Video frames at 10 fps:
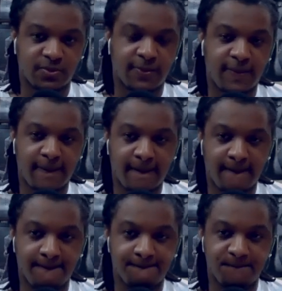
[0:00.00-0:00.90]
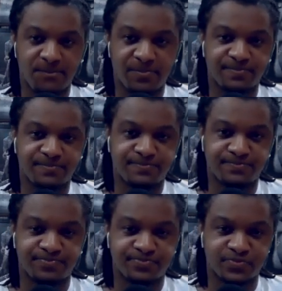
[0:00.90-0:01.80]

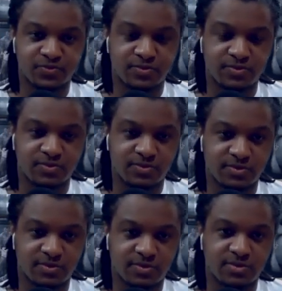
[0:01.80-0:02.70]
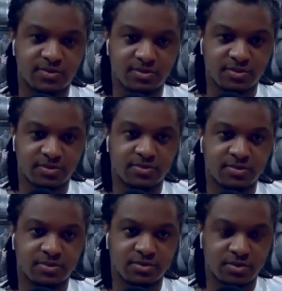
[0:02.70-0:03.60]

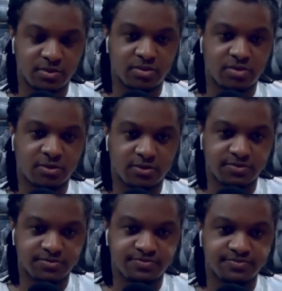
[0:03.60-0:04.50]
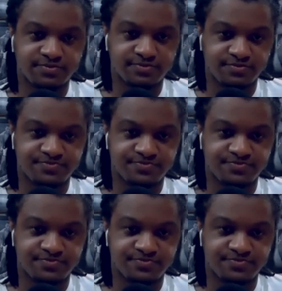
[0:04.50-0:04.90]
(silent)